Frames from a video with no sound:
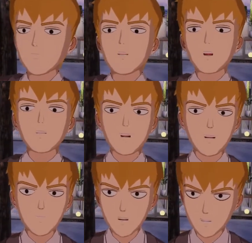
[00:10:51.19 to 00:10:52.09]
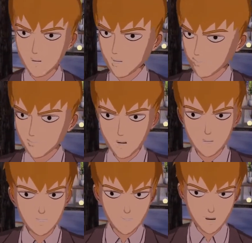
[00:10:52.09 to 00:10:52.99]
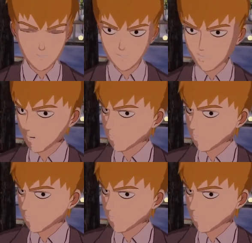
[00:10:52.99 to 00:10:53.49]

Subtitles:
not put in more than 1%